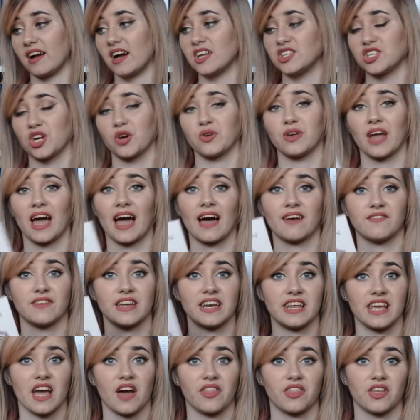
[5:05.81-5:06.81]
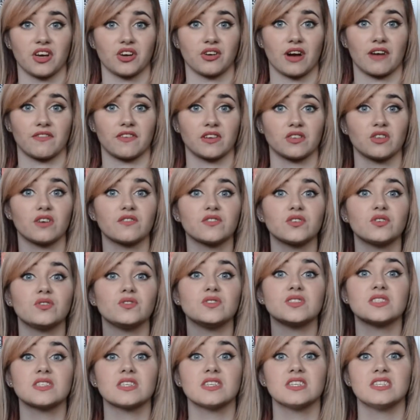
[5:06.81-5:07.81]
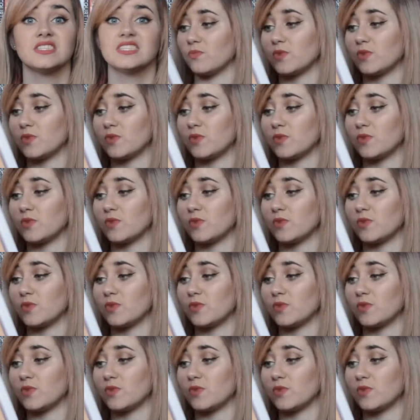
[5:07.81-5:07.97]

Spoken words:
I don't have any other graphic novels,